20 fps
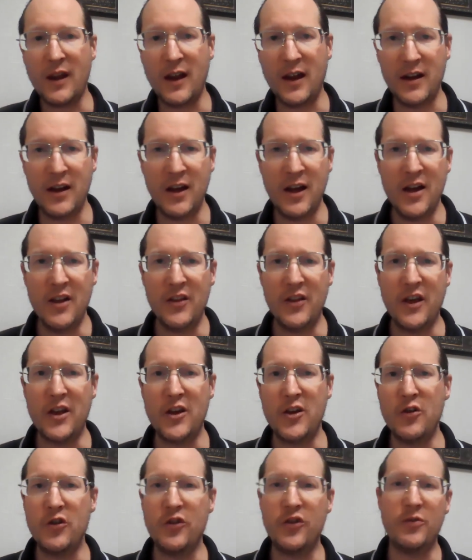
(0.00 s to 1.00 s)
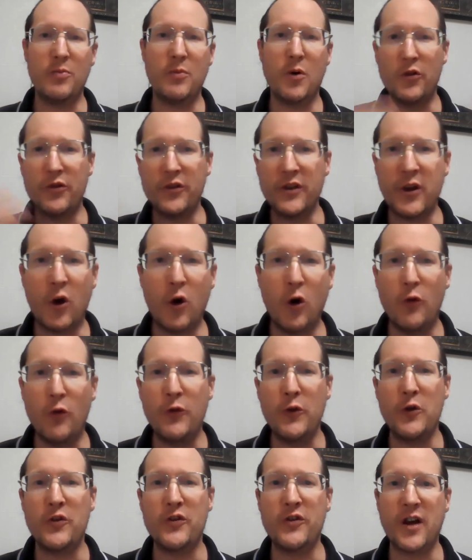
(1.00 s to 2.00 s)
and they use mostly
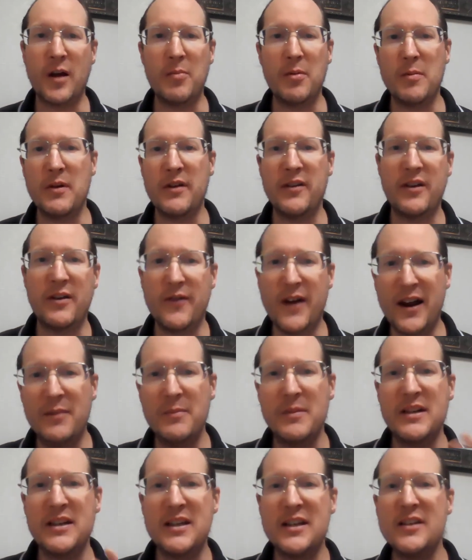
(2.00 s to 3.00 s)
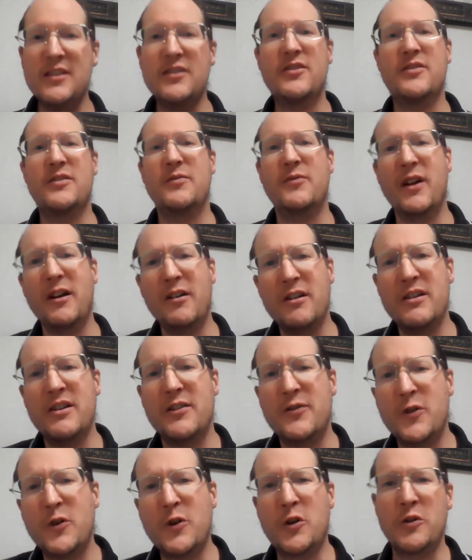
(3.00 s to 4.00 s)
whole food supplements. Now, vitamin D is very
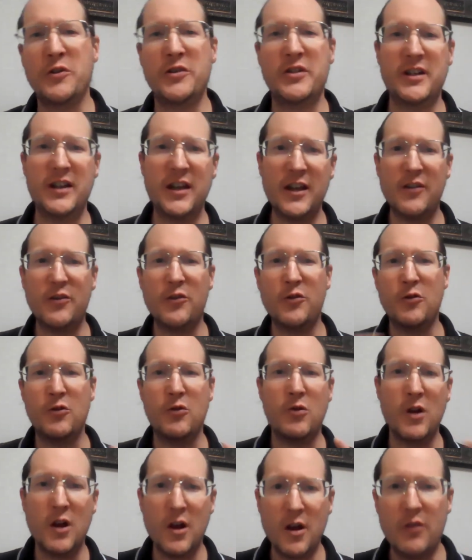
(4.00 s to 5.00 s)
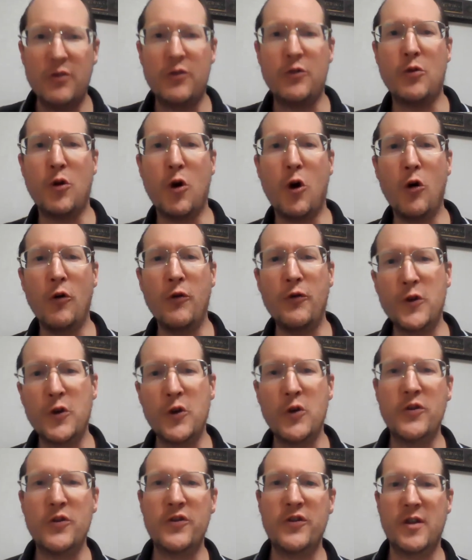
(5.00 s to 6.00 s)
difficult to get through whole
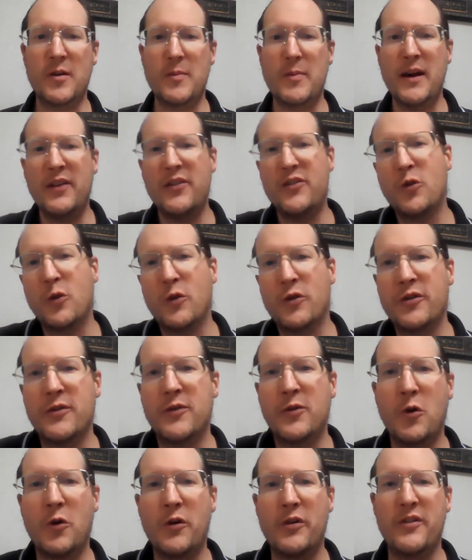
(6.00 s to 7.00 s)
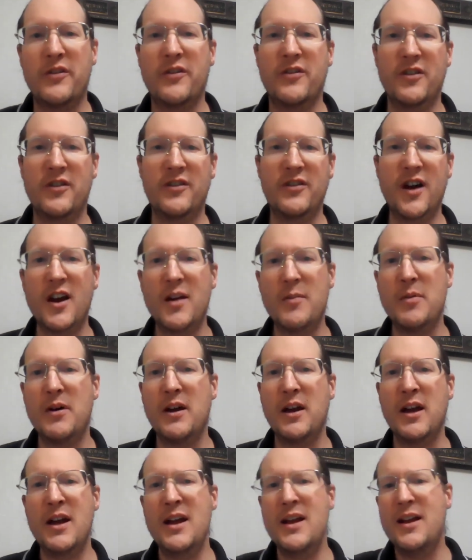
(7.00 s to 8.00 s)
foods. The best source, of course, is the sun,
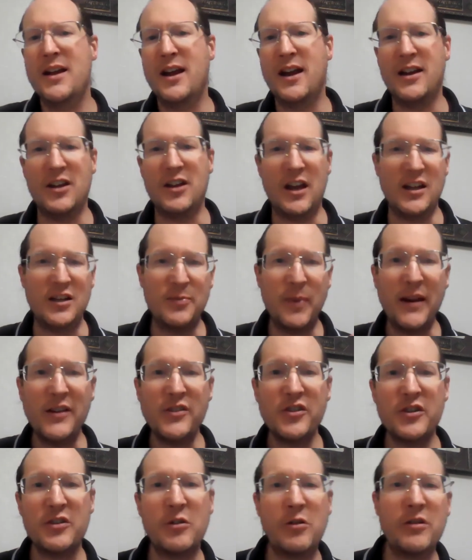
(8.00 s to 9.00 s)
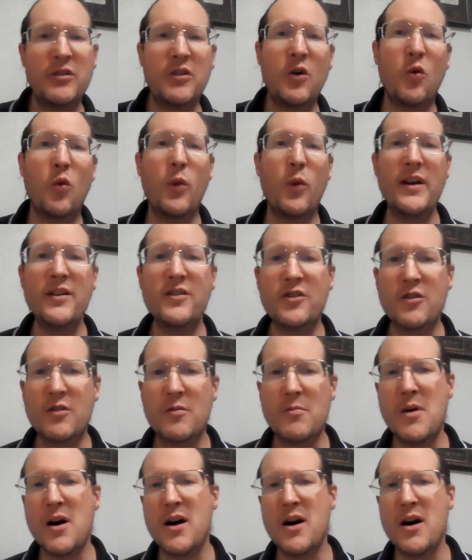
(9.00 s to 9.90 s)
but especially during the winter